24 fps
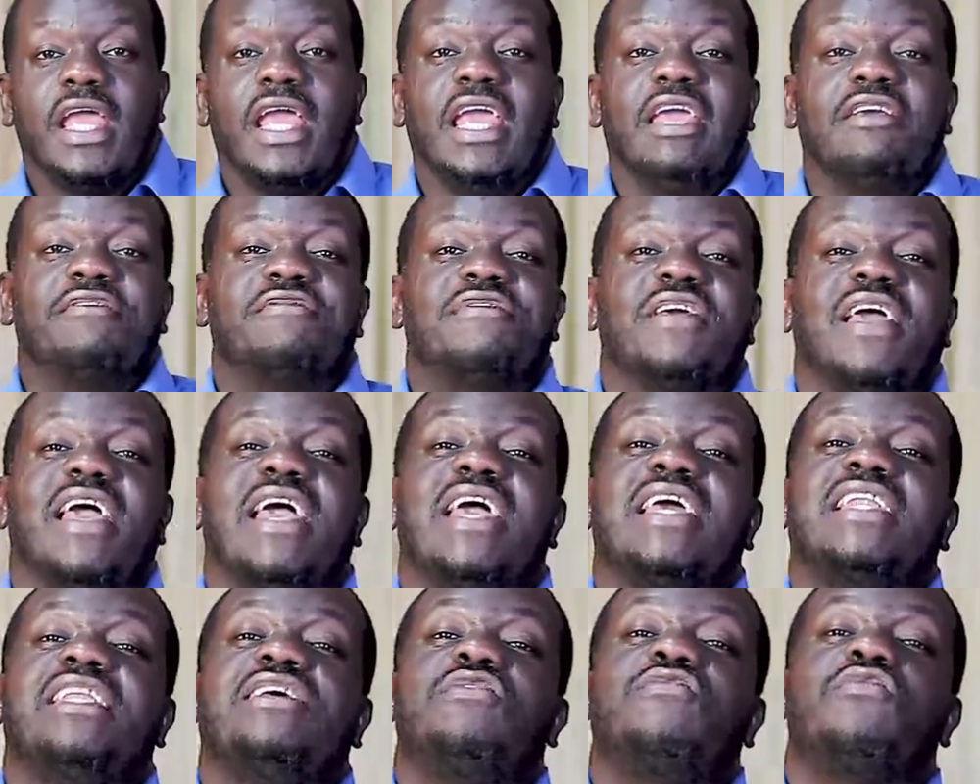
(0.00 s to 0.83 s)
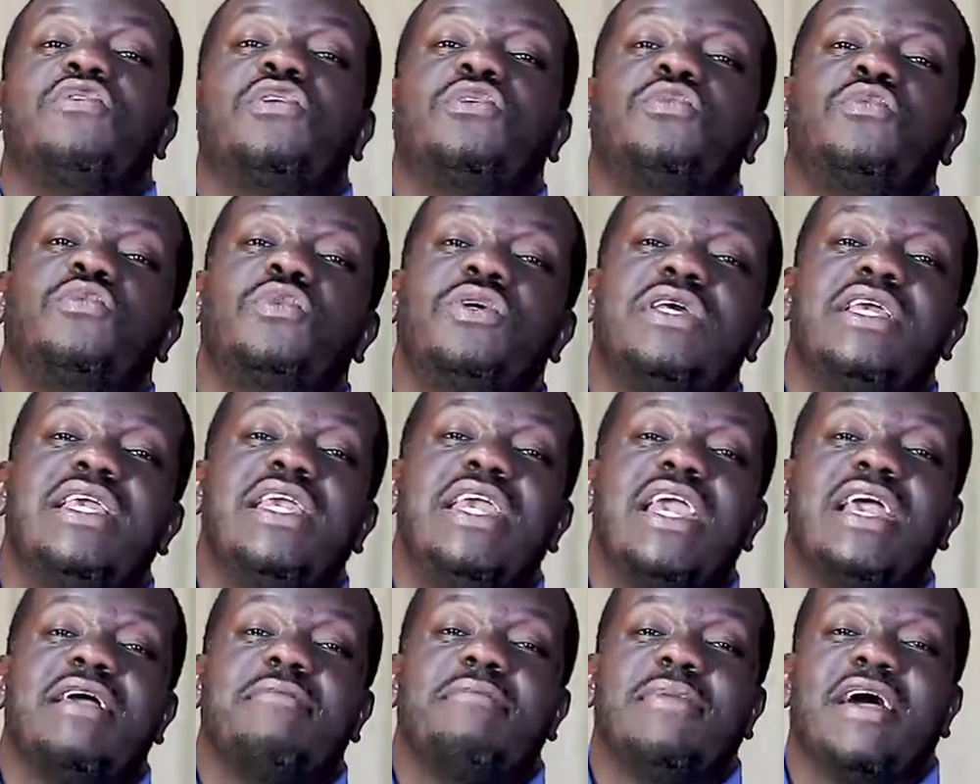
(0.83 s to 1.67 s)
If anyone will
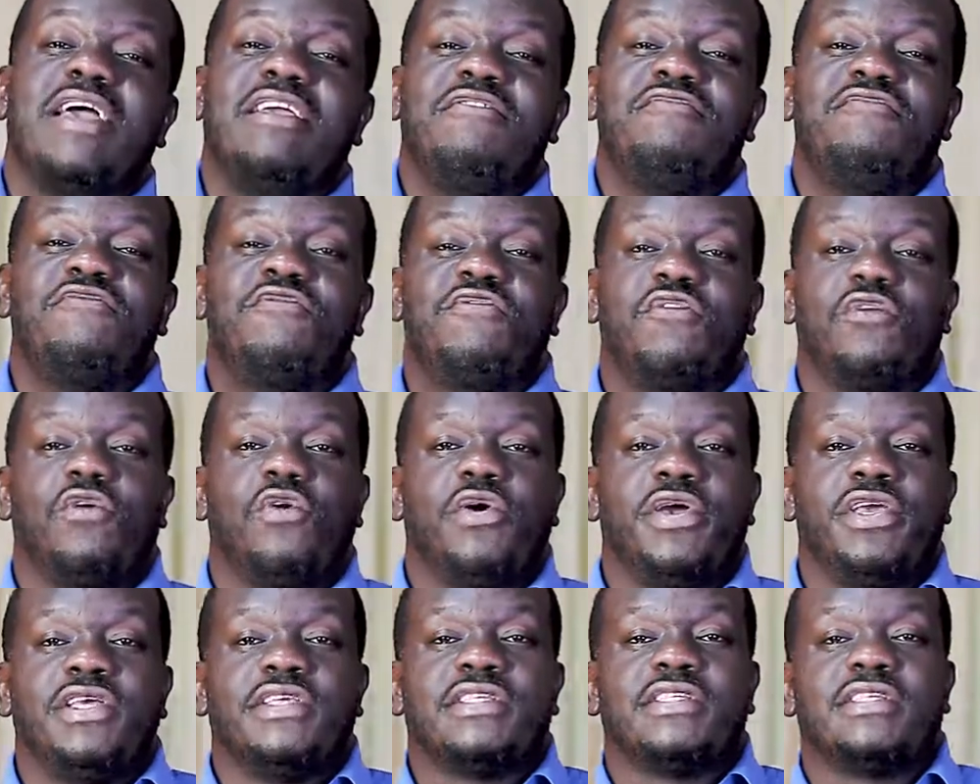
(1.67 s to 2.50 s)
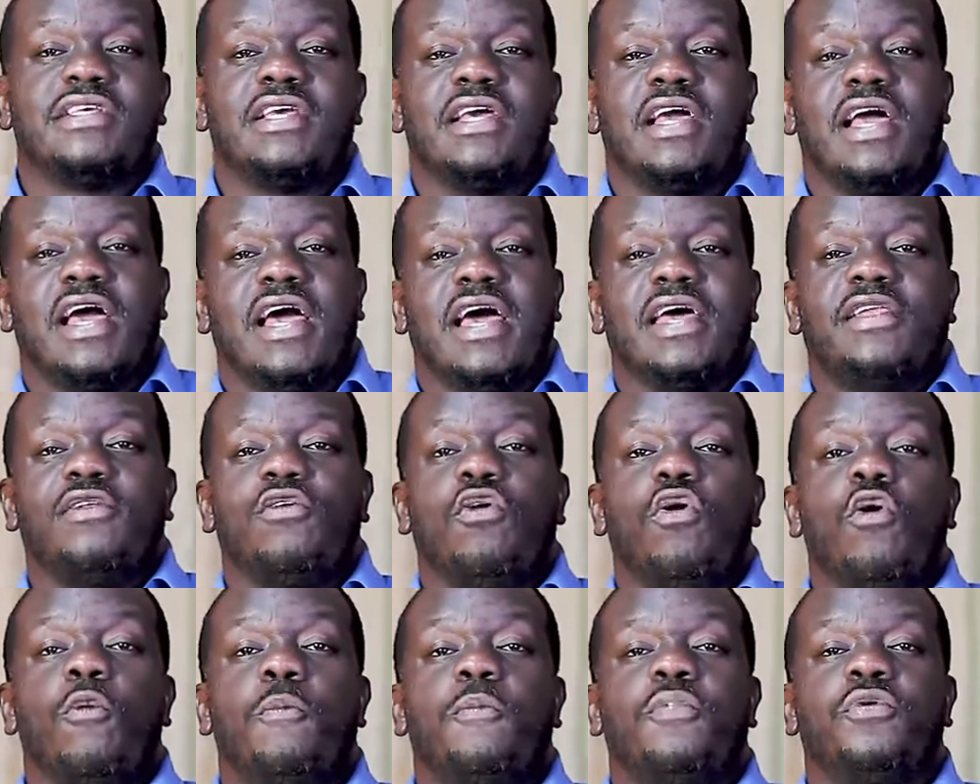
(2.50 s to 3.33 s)
hear my voice and
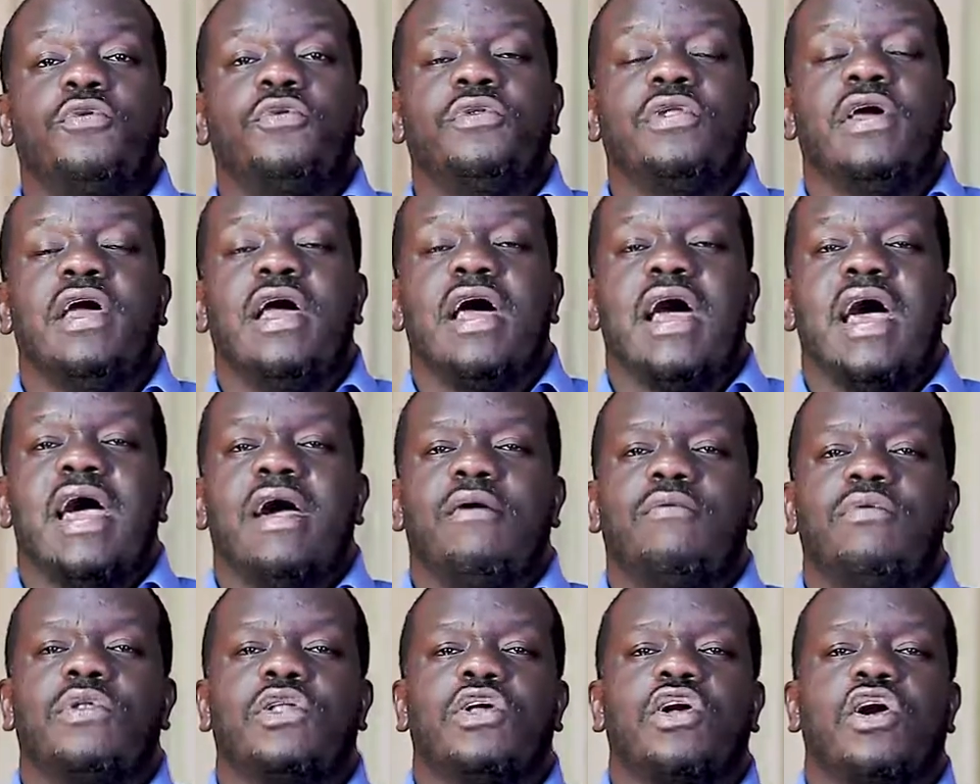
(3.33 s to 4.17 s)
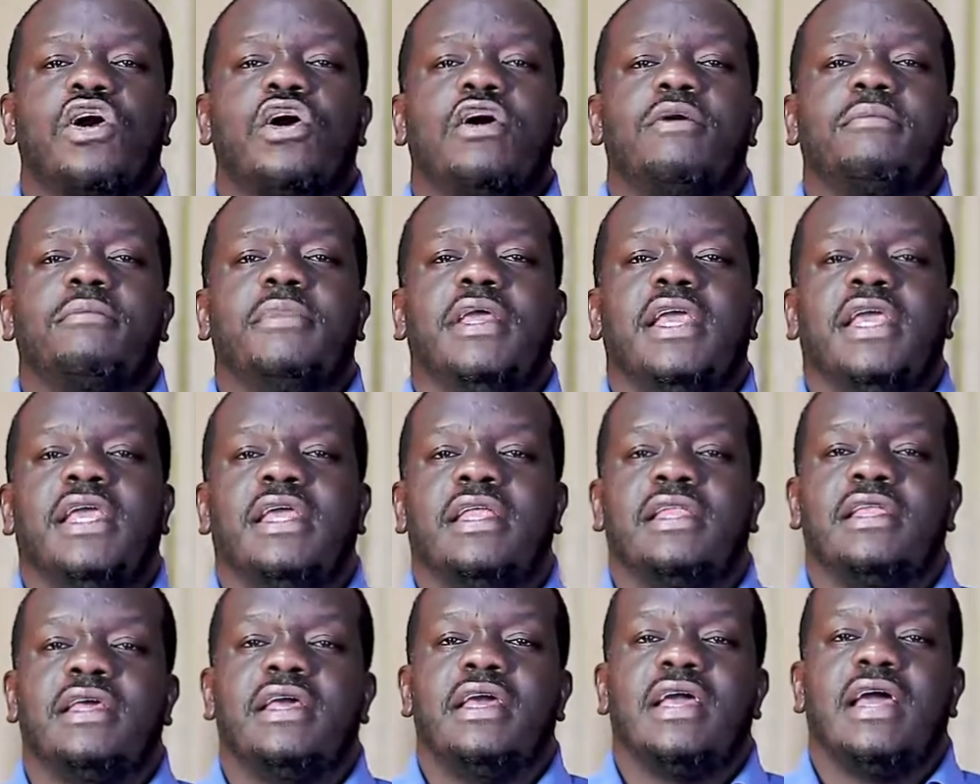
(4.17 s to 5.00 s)
open, I will come
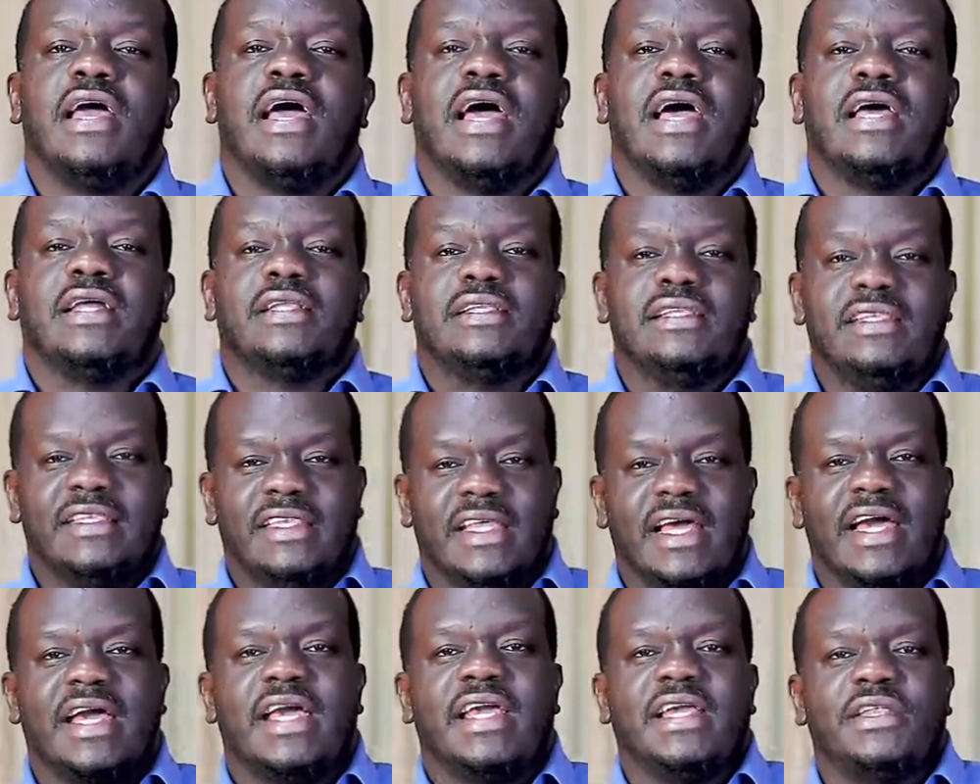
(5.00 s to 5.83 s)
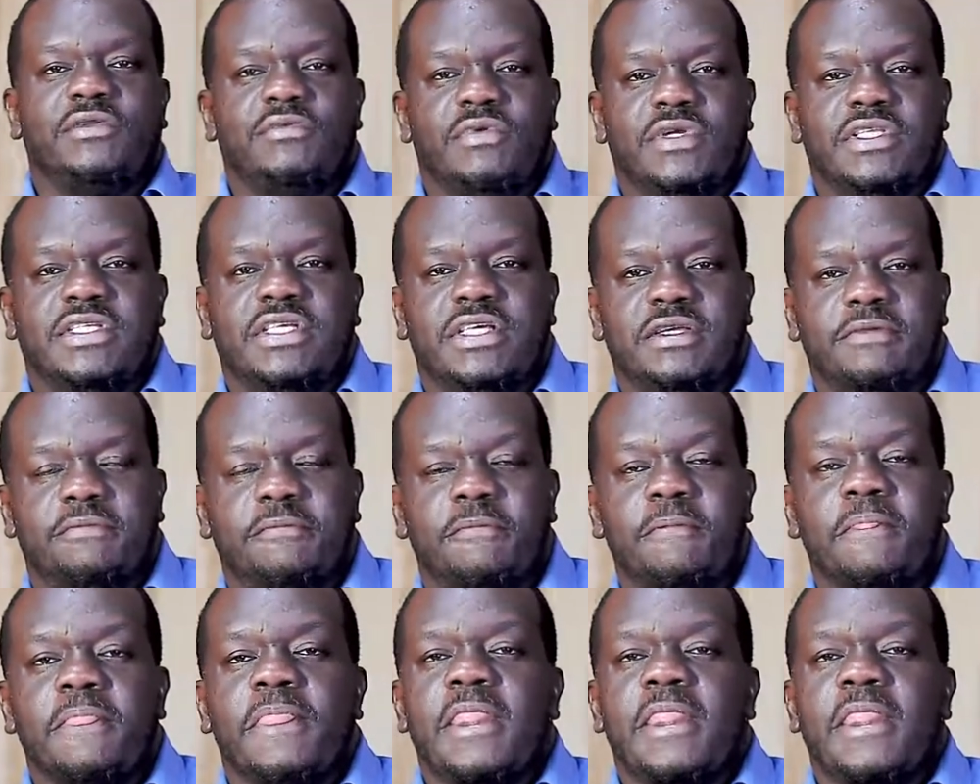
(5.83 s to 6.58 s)
in and dine with him.